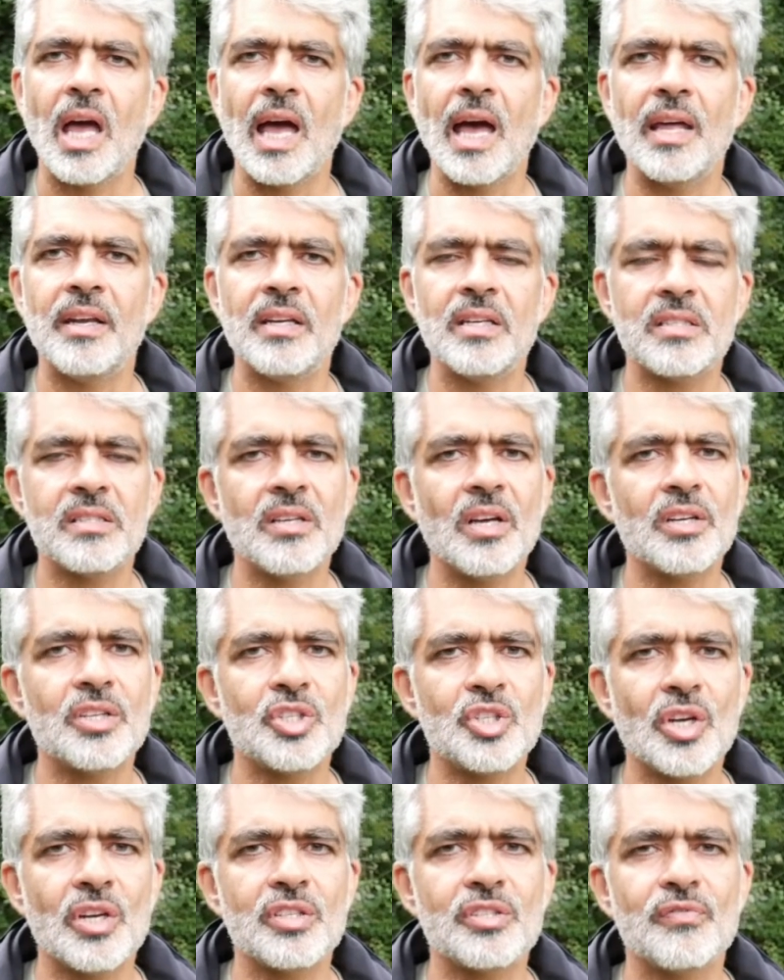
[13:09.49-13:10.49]
And it's not
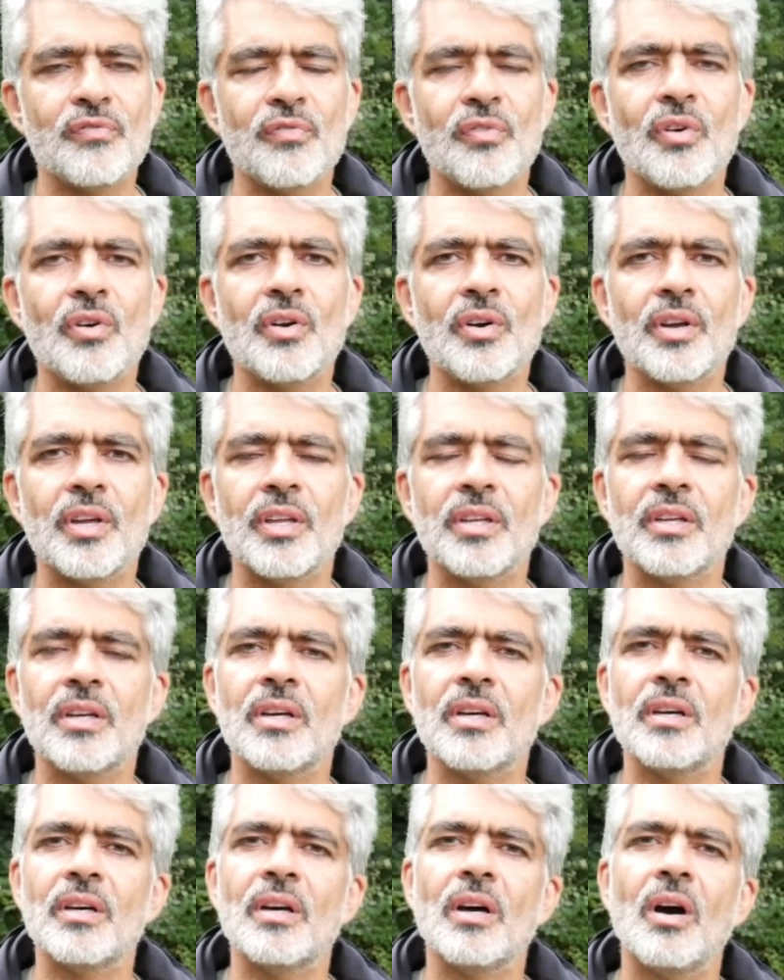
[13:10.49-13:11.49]
just for
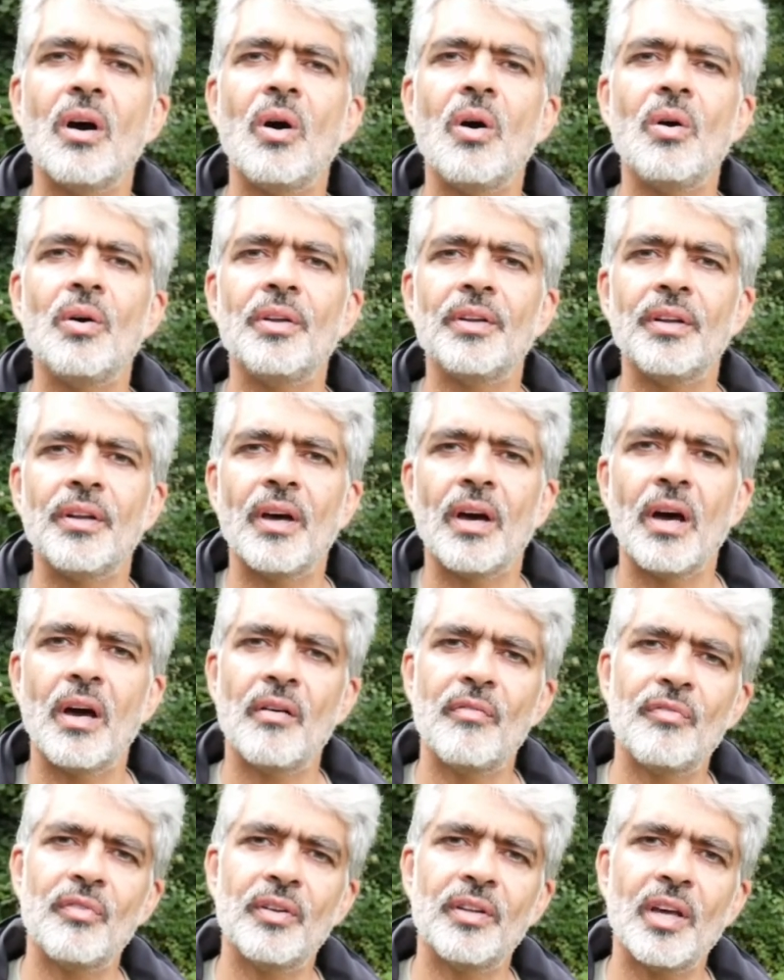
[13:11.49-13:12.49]
their
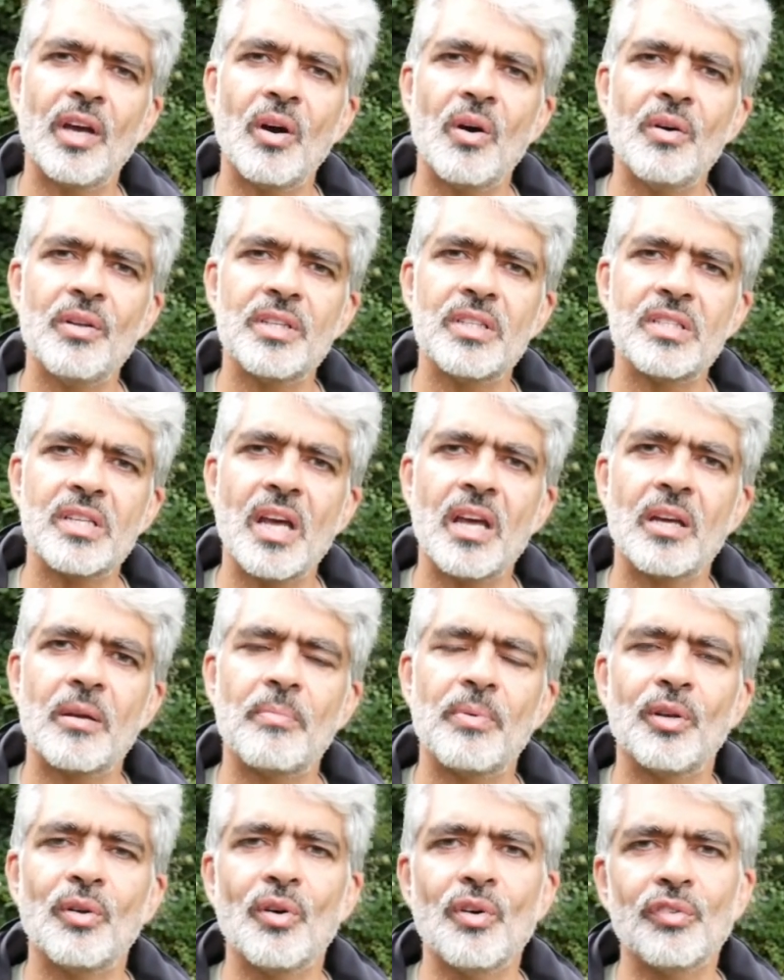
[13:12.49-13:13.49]
own sake,
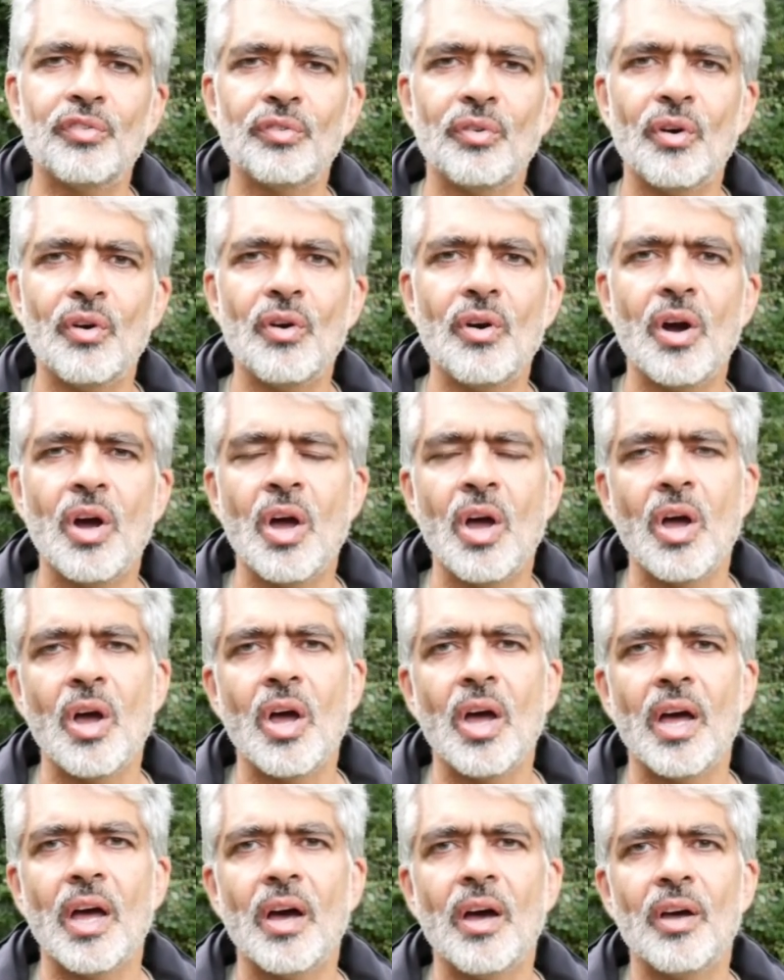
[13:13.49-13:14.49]
but also
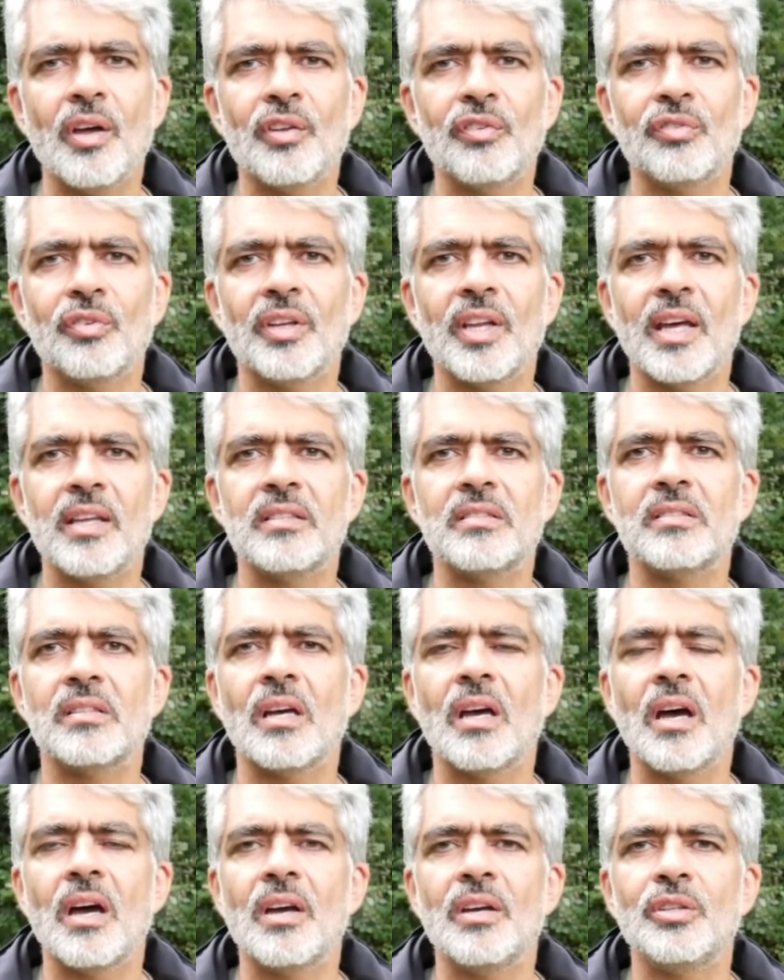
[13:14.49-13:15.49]
so that
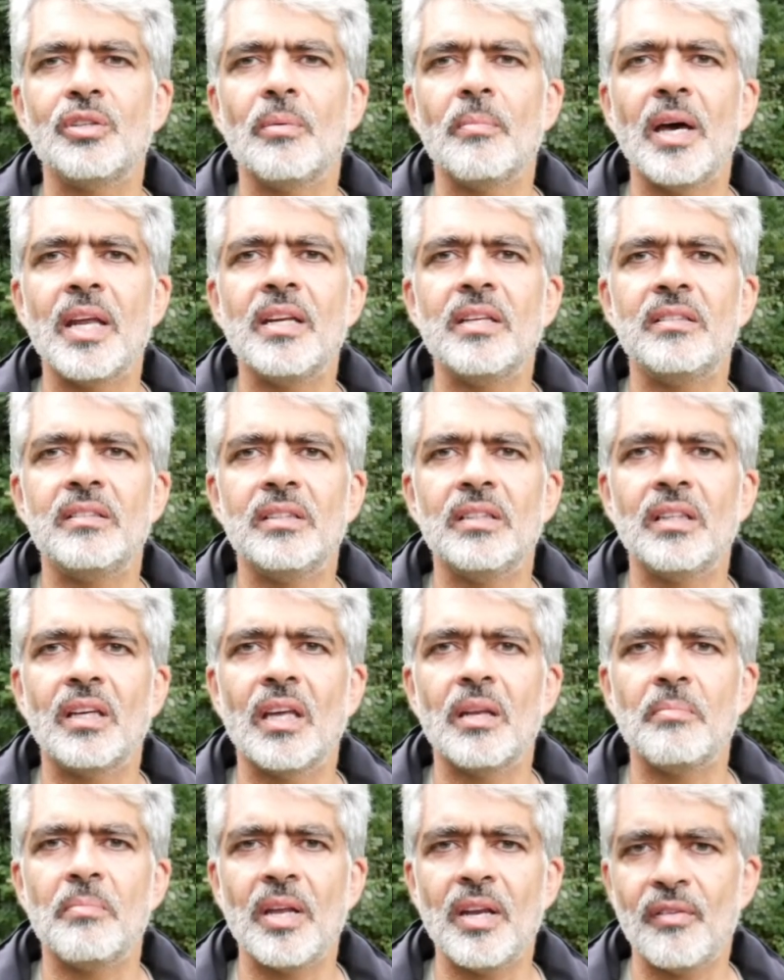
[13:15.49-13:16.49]
humanity
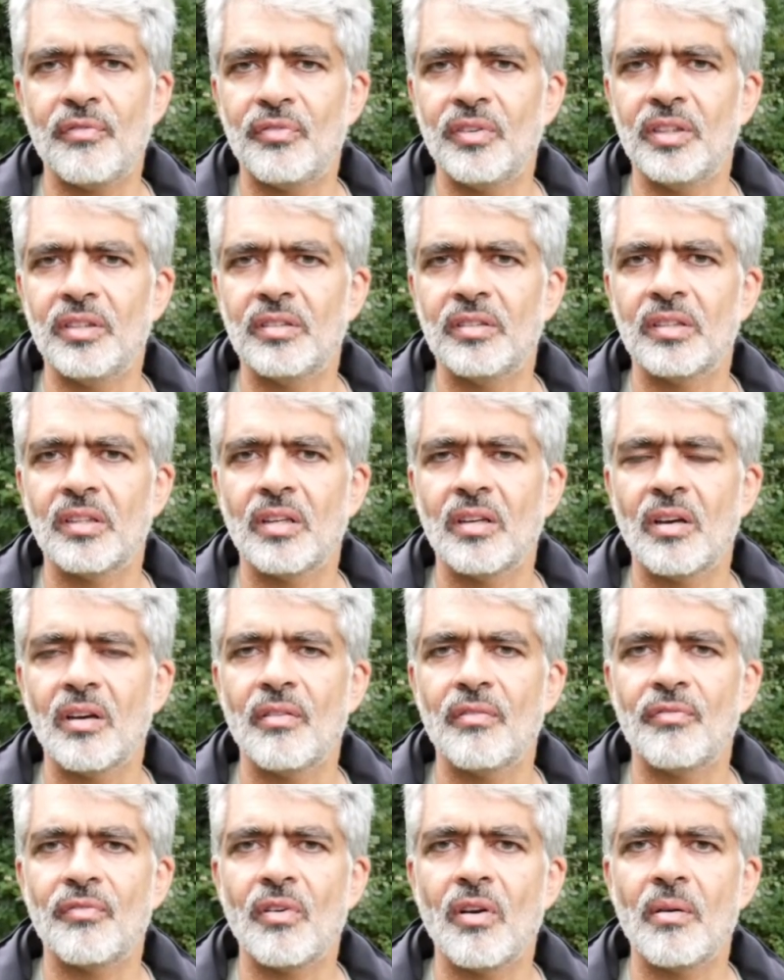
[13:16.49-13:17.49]
can benefit
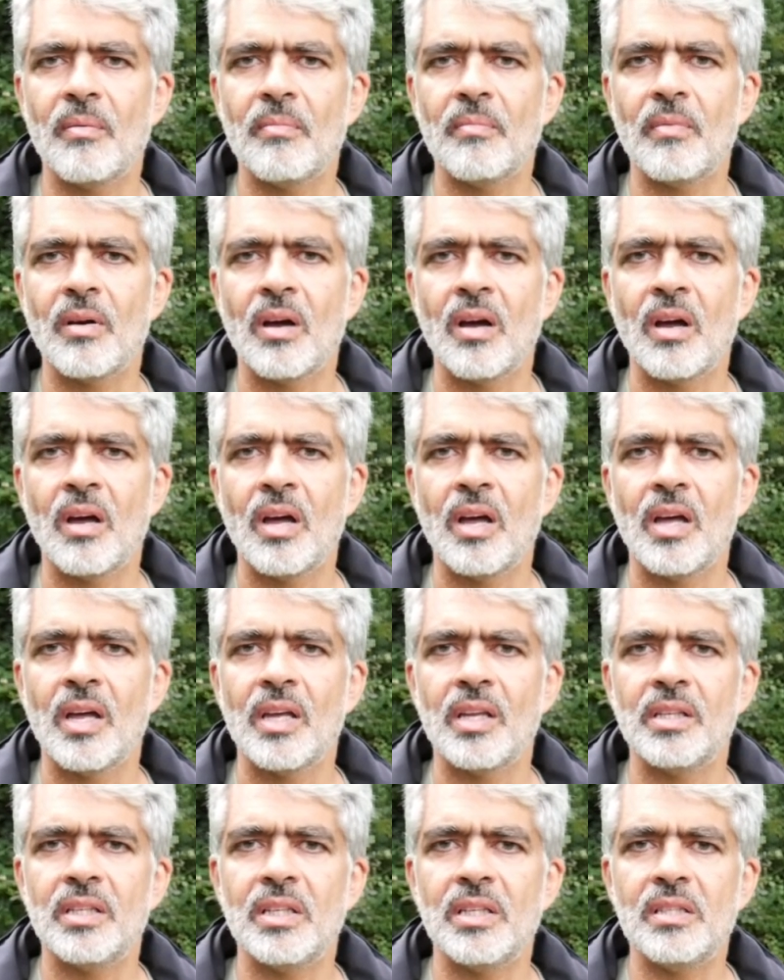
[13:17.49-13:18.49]
from
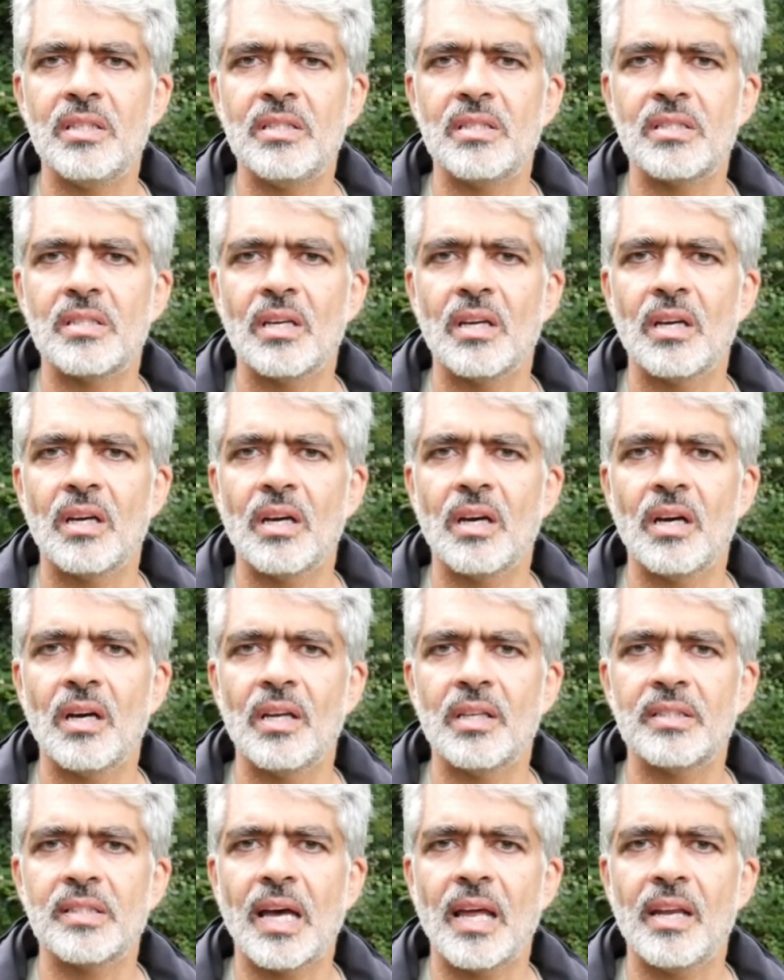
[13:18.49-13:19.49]
these
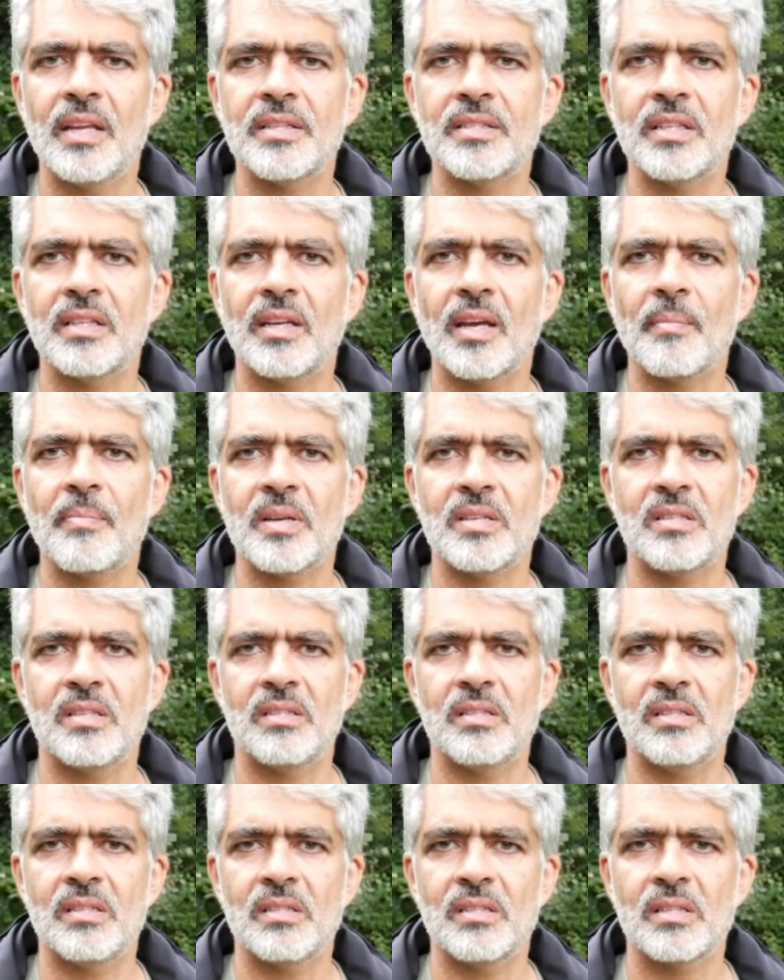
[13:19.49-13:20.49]
talents and
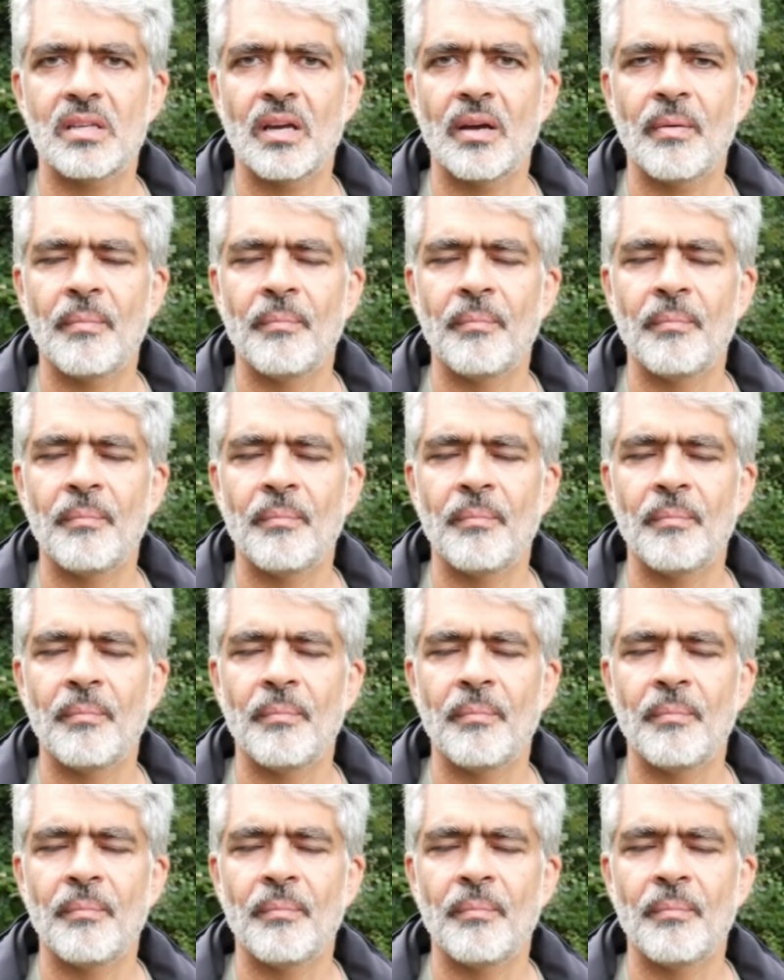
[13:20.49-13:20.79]
capacities.